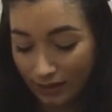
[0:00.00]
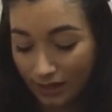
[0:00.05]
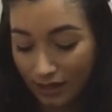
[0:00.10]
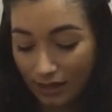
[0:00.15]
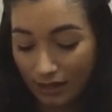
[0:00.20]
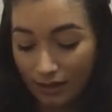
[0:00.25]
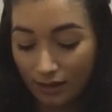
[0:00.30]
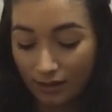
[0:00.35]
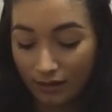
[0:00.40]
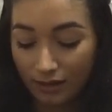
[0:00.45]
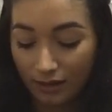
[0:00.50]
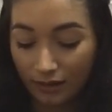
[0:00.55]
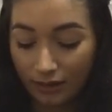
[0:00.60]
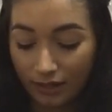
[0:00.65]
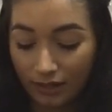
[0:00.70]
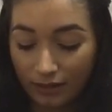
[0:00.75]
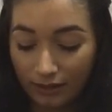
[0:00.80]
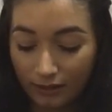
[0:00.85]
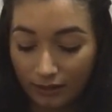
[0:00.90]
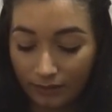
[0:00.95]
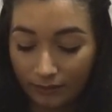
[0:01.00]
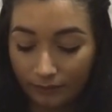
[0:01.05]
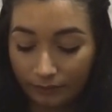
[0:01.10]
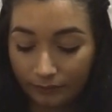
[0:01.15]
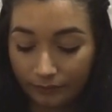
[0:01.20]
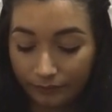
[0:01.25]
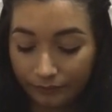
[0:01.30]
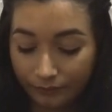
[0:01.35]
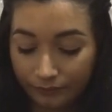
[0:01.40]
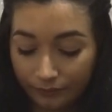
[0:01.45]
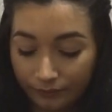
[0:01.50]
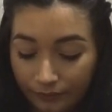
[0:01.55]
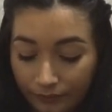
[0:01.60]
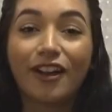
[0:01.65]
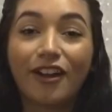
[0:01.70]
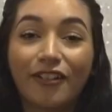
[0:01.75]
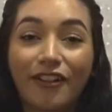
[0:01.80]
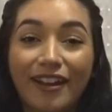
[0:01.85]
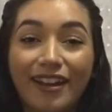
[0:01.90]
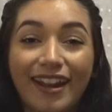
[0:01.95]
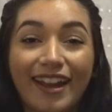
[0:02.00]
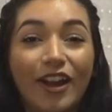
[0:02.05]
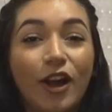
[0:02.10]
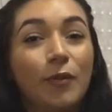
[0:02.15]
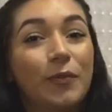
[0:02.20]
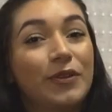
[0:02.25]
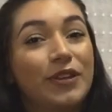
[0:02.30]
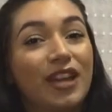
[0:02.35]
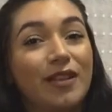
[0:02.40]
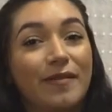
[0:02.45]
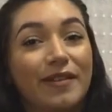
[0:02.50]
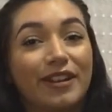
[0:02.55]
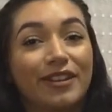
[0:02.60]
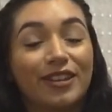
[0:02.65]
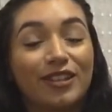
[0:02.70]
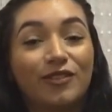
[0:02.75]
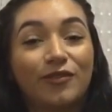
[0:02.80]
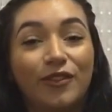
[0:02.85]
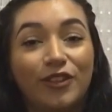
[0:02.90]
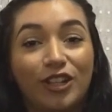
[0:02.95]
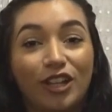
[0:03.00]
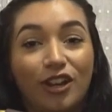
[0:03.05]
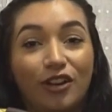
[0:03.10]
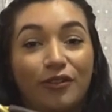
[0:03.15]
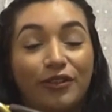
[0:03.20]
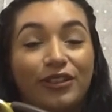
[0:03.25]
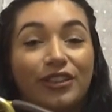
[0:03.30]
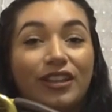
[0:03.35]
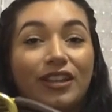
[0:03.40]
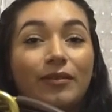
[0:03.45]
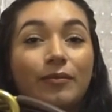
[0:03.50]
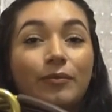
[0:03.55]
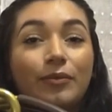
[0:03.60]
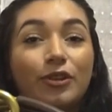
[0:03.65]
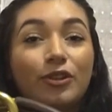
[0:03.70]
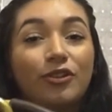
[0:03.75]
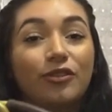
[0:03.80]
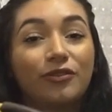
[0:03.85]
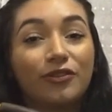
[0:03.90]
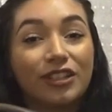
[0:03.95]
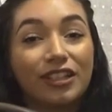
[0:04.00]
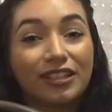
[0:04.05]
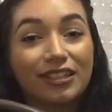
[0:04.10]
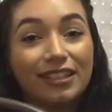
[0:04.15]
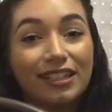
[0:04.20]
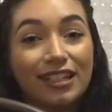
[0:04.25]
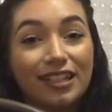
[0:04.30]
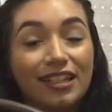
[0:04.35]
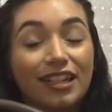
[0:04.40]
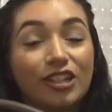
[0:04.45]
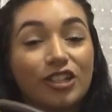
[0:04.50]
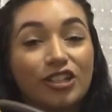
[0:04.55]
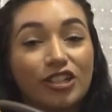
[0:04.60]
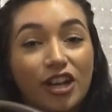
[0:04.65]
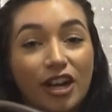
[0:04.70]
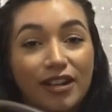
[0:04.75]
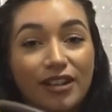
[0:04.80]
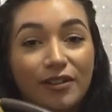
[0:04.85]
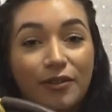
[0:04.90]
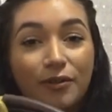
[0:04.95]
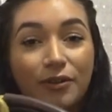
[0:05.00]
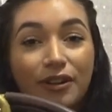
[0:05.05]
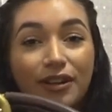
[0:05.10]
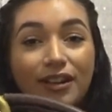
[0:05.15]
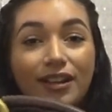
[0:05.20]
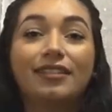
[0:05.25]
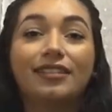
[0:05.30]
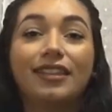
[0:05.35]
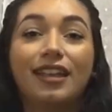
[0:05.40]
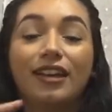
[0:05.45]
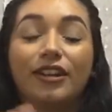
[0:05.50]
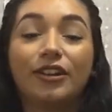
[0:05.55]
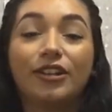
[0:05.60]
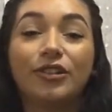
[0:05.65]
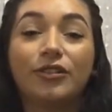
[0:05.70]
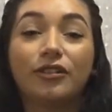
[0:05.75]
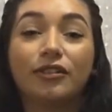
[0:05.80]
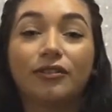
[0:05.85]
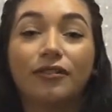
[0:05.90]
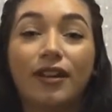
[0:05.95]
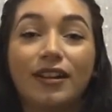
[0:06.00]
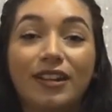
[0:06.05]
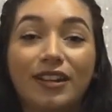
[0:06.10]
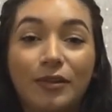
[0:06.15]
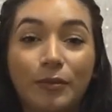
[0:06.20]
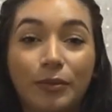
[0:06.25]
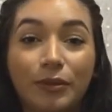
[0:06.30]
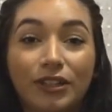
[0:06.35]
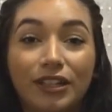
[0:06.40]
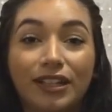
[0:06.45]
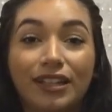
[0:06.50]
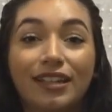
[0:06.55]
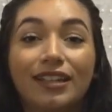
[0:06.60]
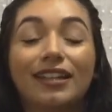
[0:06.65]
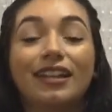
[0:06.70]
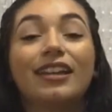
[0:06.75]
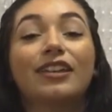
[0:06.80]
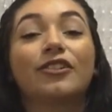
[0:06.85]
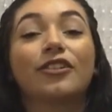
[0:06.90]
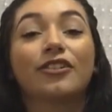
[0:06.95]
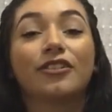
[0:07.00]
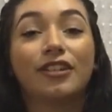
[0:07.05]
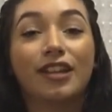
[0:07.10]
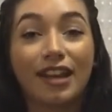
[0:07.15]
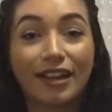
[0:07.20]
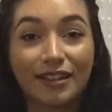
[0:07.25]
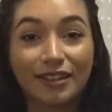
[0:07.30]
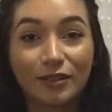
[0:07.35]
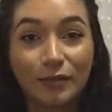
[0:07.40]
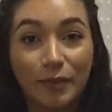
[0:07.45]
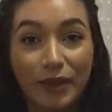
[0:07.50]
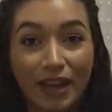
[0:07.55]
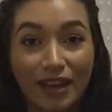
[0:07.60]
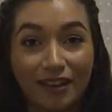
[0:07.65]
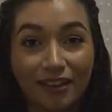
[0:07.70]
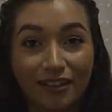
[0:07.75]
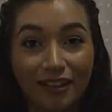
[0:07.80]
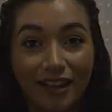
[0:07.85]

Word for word: and there it is. All right, I hope you came out of this video with a beautifully clean and shiny horn that you are ready to play in your next band